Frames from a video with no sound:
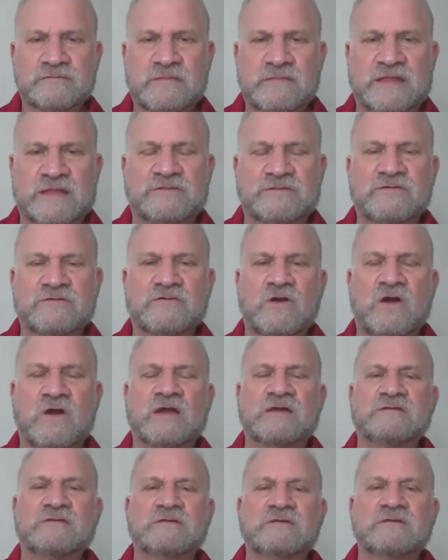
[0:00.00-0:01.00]
and
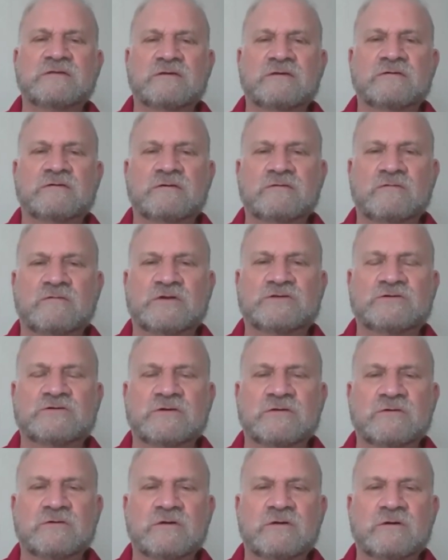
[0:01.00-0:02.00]
decide
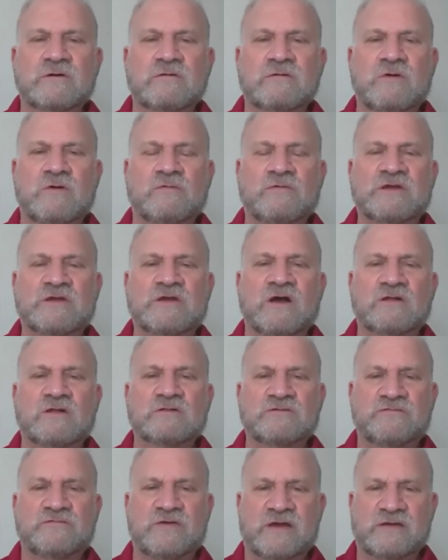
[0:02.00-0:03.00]
what we
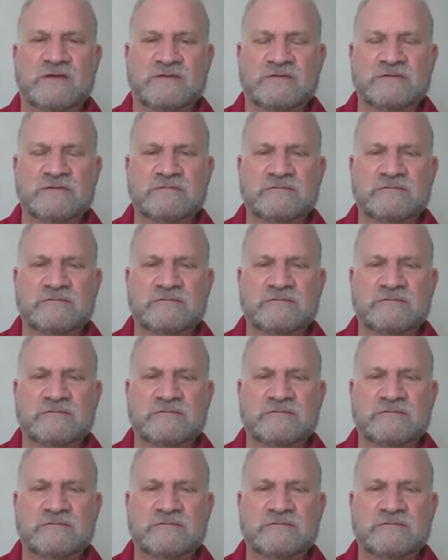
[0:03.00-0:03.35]
cultivate.